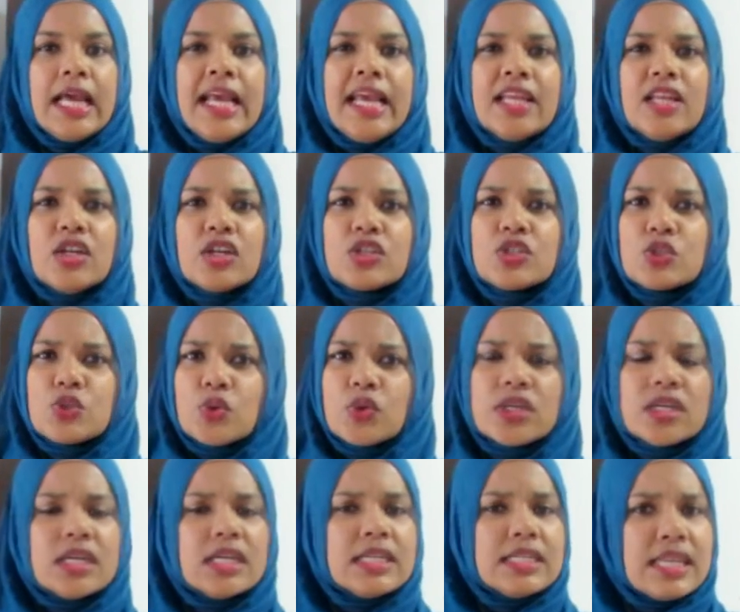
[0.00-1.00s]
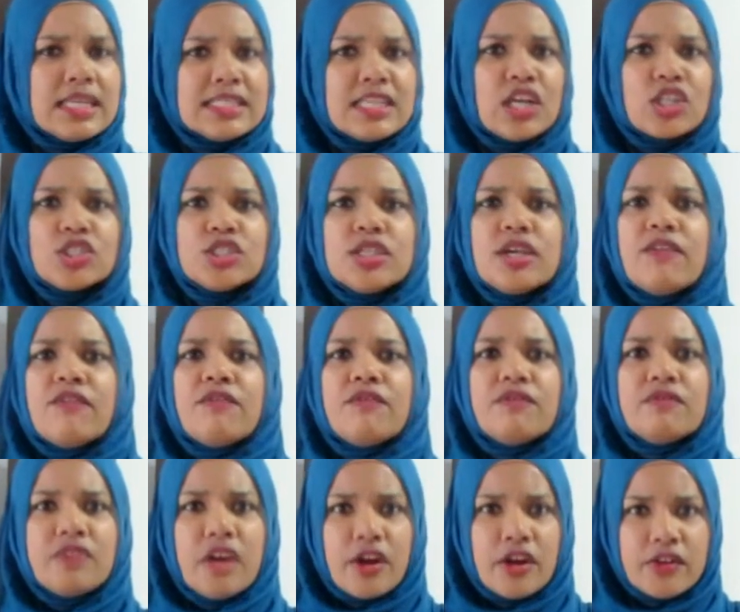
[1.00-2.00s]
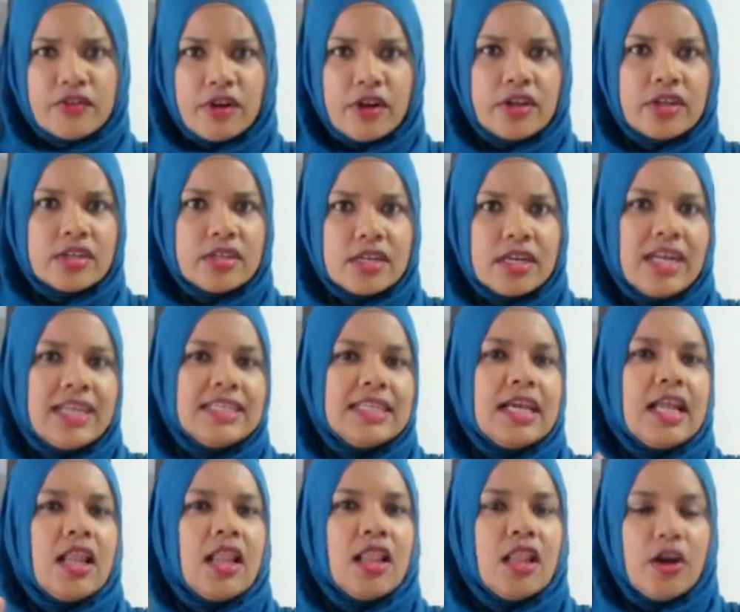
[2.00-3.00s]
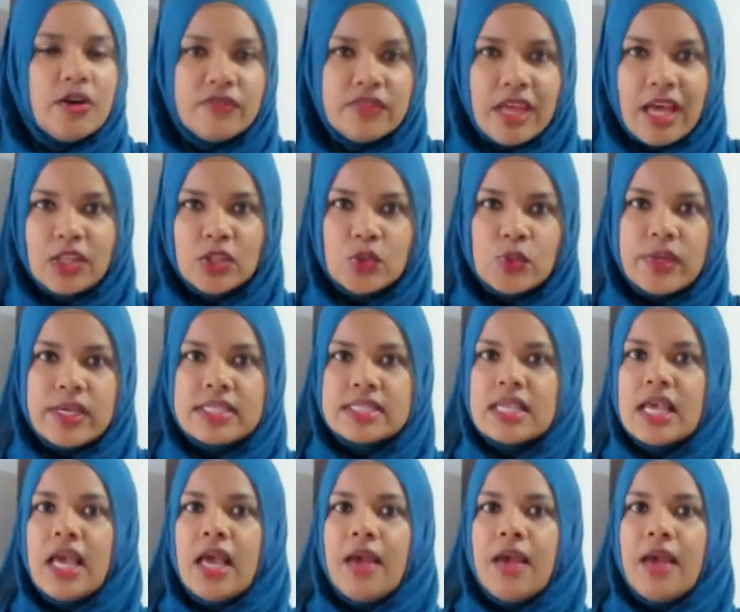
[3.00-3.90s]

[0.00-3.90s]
It looks so good, and that's actually a very, very good idea. I love that twist.